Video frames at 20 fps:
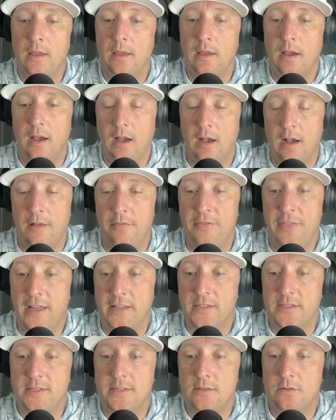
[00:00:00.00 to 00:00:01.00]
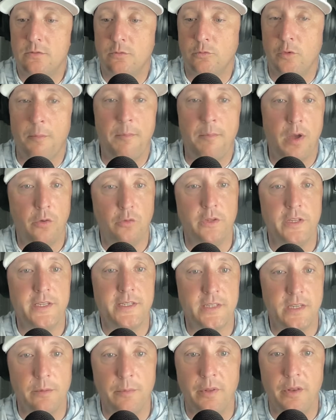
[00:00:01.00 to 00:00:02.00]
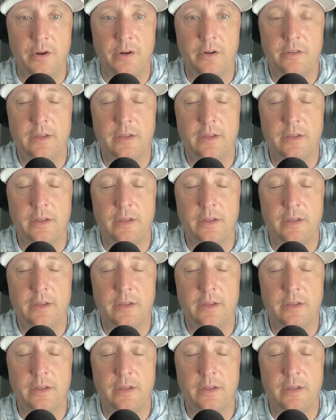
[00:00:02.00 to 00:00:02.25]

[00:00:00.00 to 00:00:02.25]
that's remotely similar.